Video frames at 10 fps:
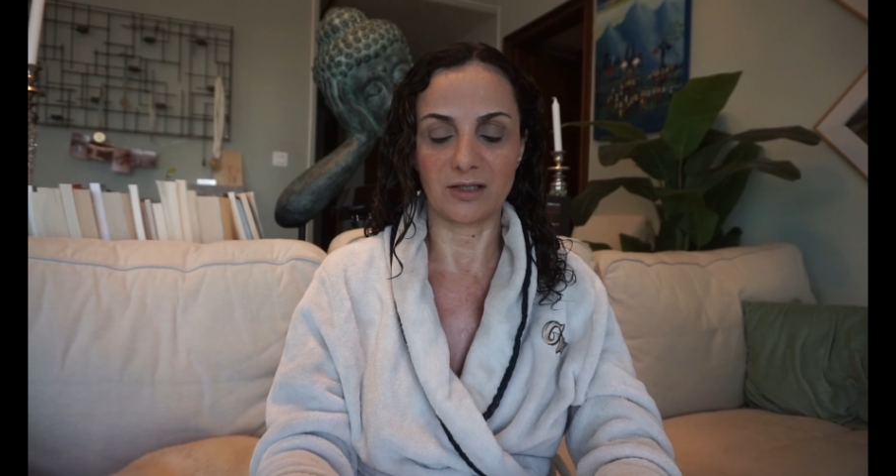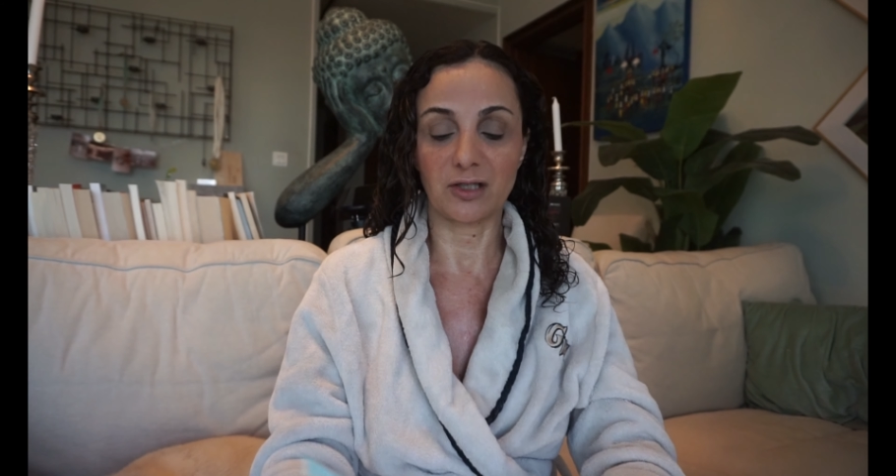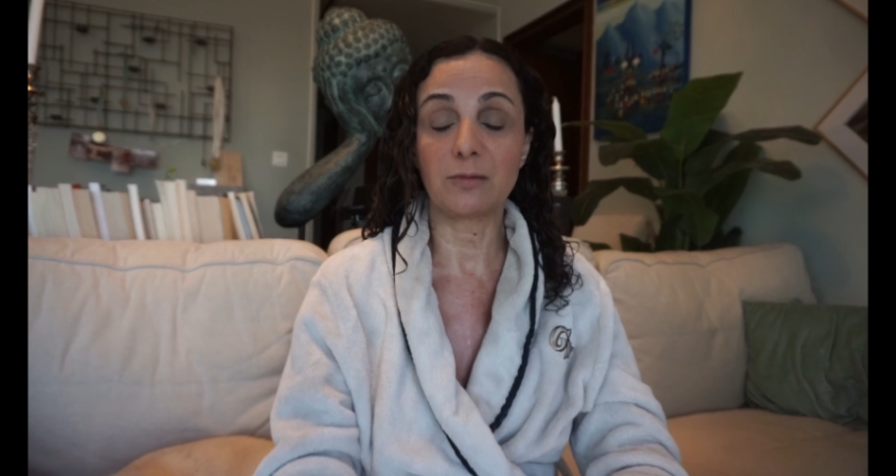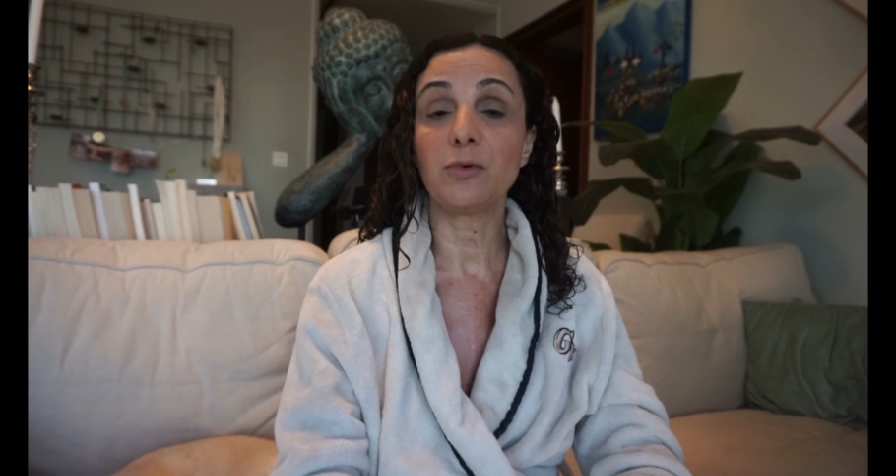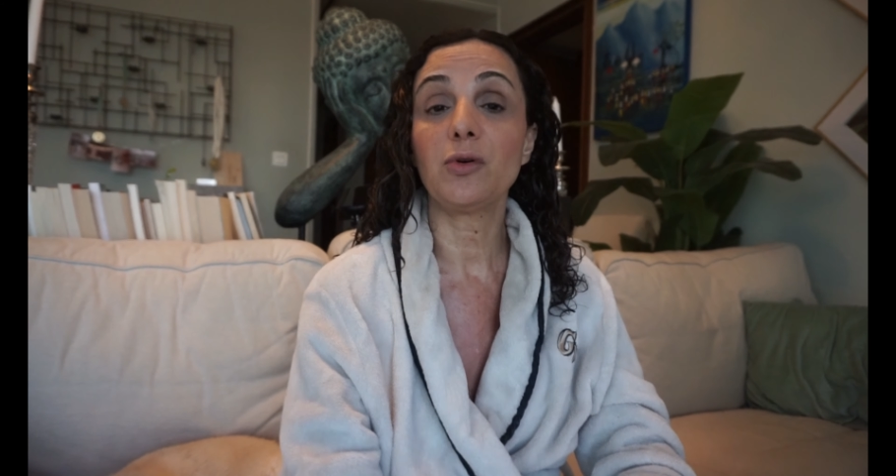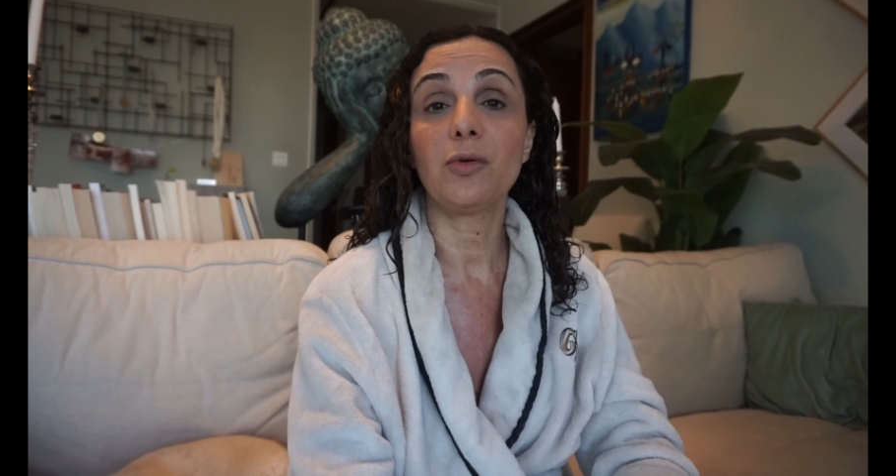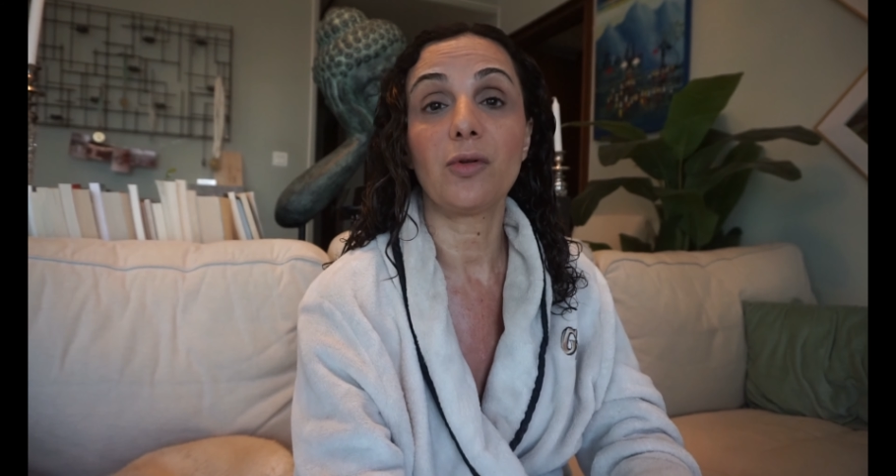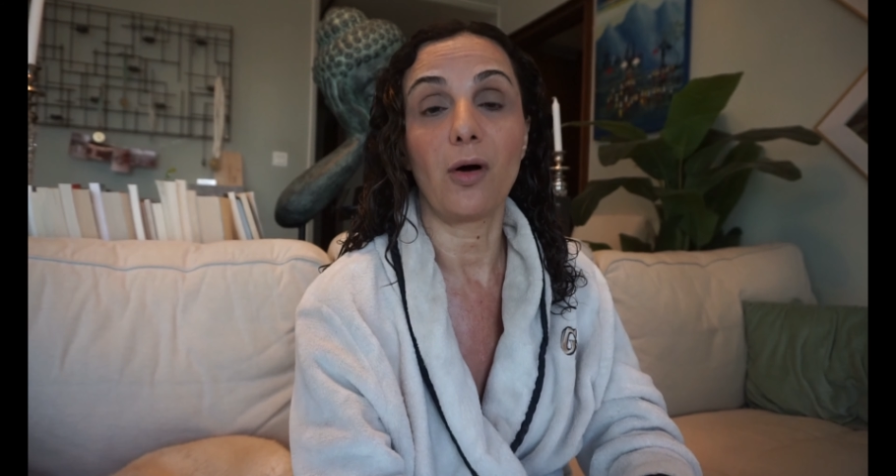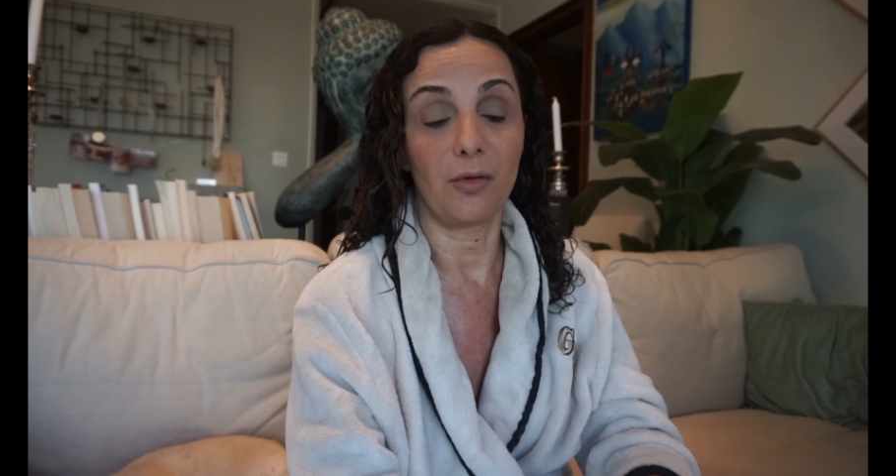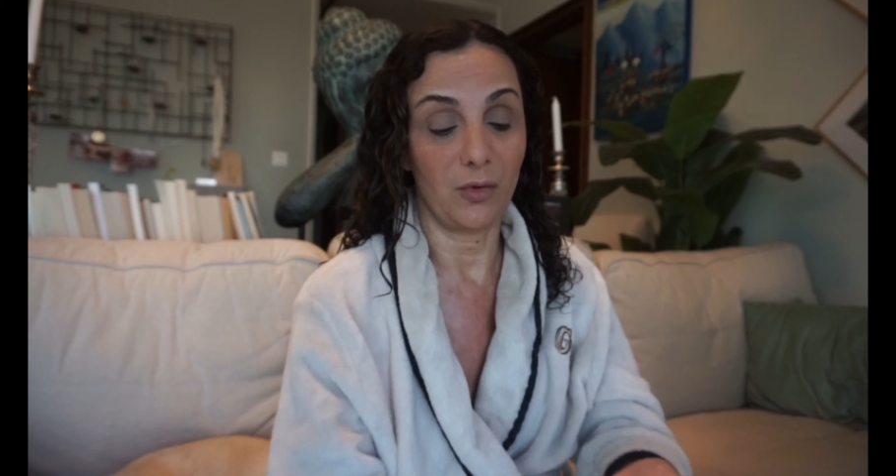smooth
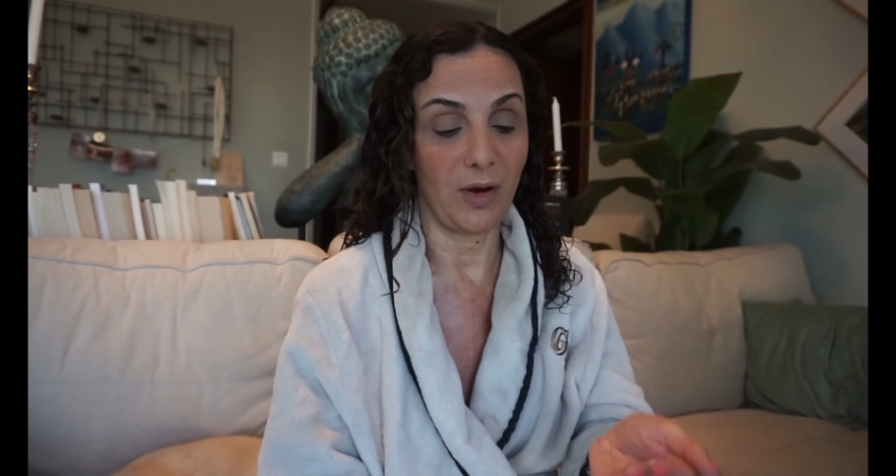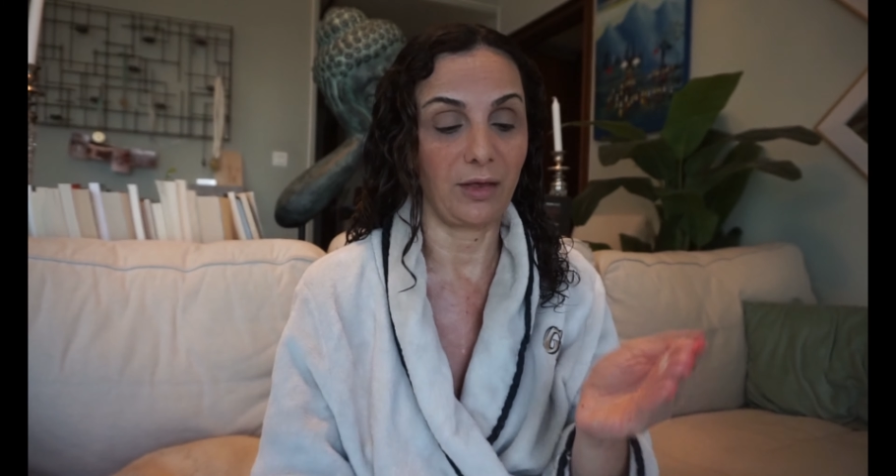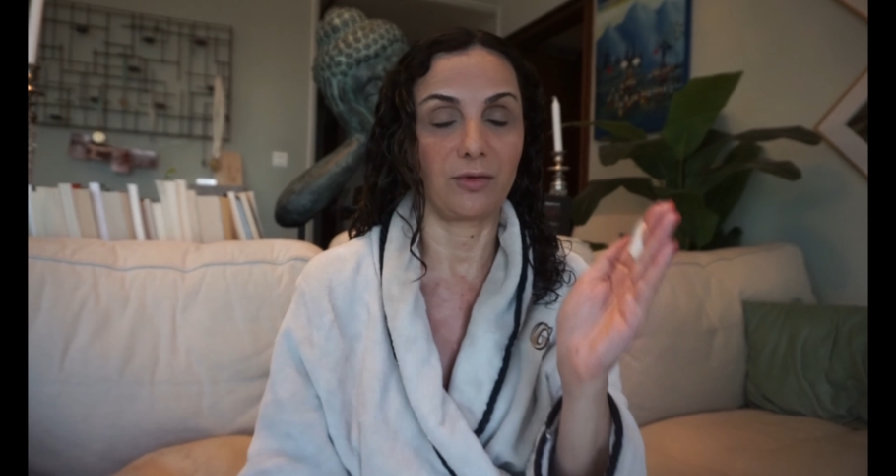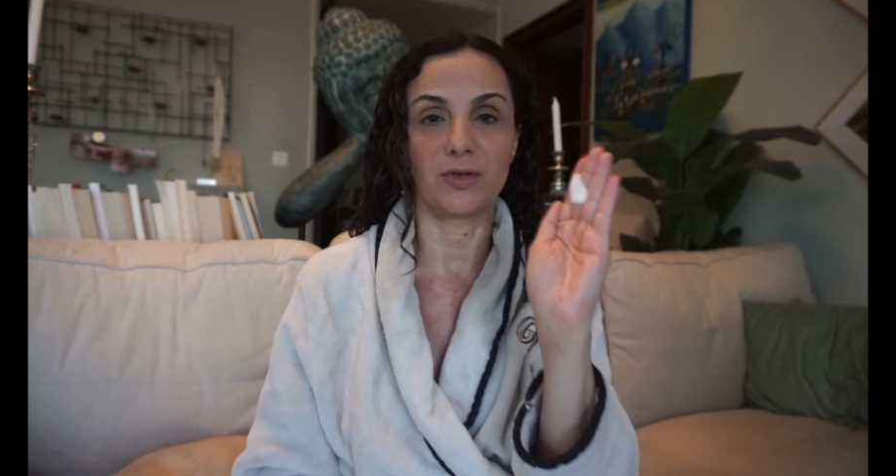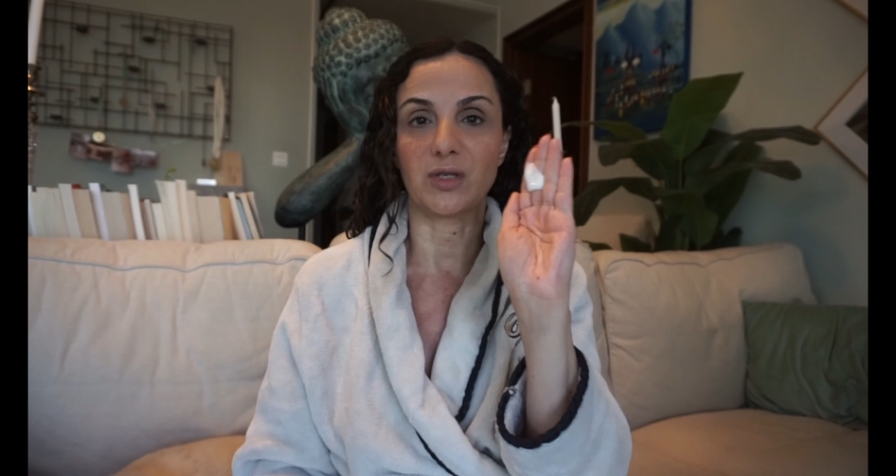all the way through.